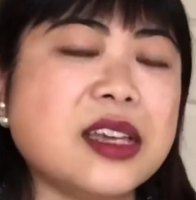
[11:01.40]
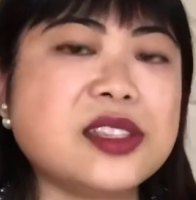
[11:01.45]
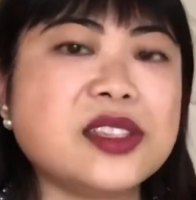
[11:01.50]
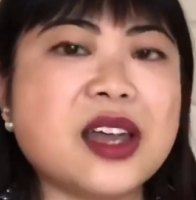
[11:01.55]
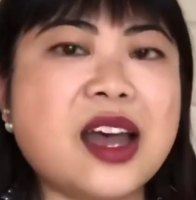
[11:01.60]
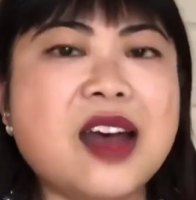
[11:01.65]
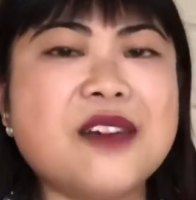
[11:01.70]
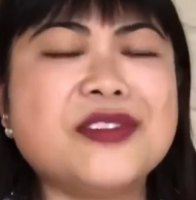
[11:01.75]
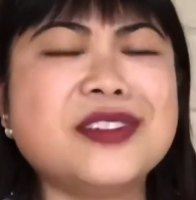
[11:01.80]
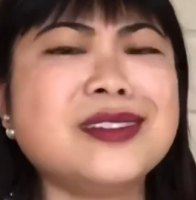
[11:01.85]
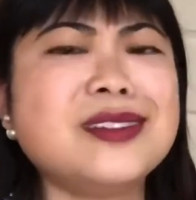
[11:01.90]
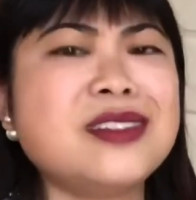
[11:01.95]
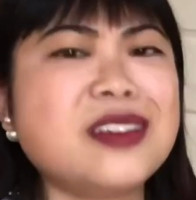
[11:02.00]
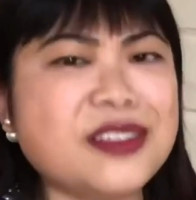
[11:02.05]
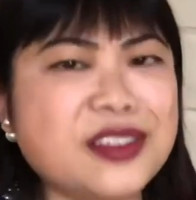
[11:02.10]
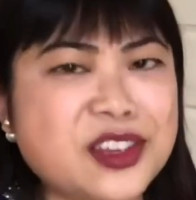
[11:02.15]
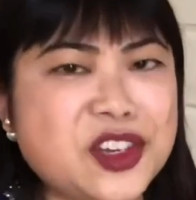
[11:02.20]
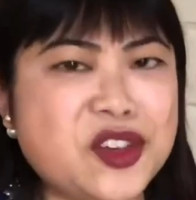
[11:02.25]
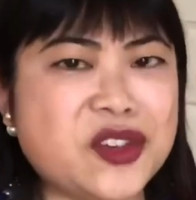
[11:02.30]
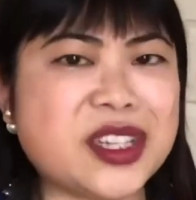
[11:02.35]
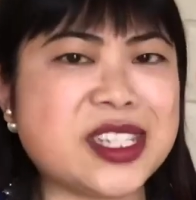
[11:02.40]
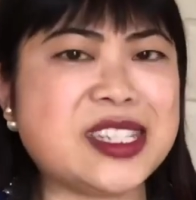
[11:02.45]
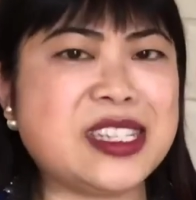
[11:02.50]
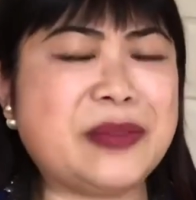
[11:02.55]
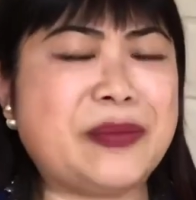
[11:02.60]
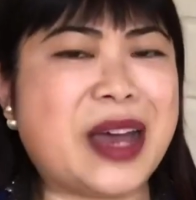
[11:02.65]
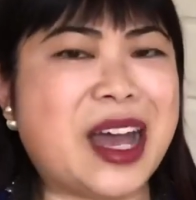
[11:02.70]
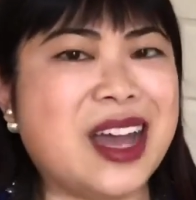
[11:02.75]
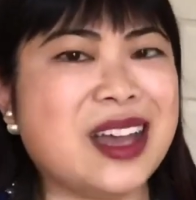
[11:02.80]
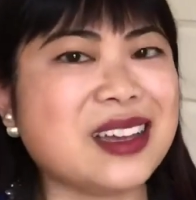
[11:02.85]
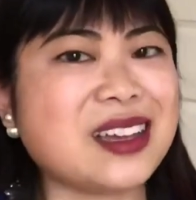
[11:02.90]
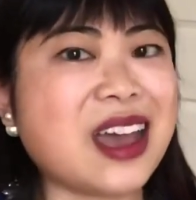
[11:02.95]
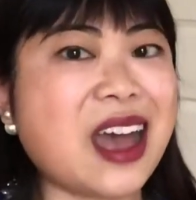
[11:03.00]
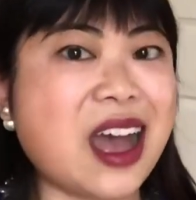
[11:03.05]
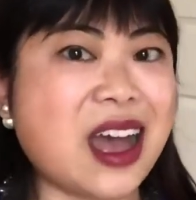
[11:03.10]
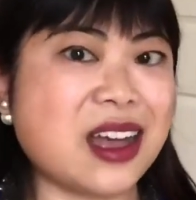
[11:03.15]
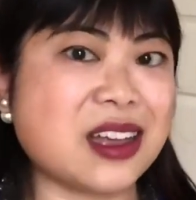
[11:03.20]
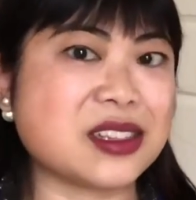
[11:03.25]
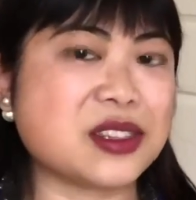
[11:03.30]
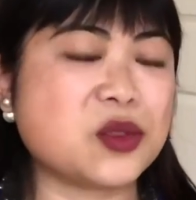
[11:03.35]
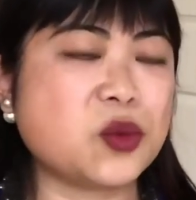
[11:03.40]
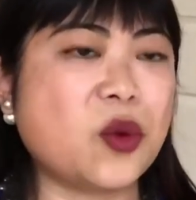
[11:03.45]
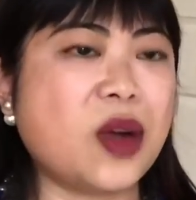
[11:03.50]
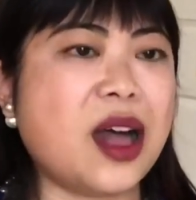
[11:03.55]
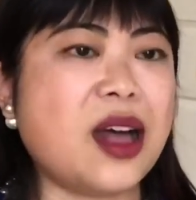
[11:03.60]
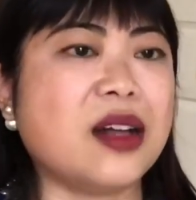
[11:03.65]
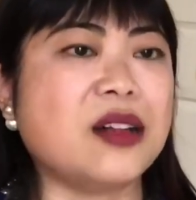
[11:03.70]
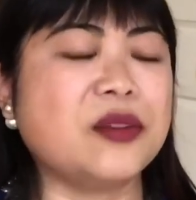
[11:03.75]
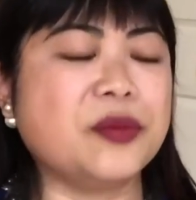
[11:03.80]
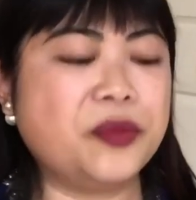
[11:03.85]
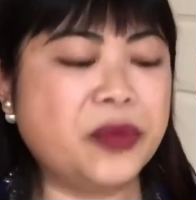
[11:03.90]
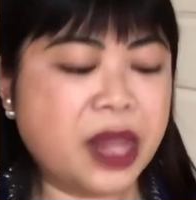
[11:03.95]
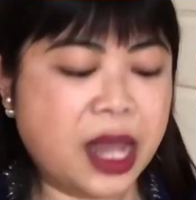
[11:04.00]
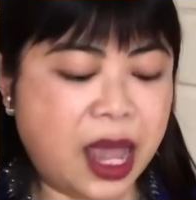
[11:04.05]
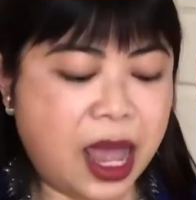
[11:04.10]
have another dressy bag as well.